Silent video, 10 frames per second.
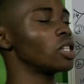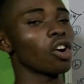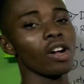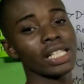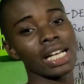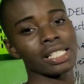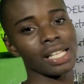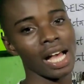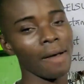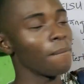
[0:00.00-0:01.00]
Please, the correct
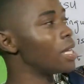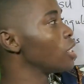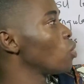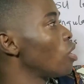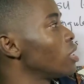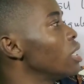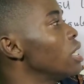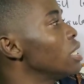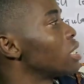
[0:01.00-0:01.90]
answer is what?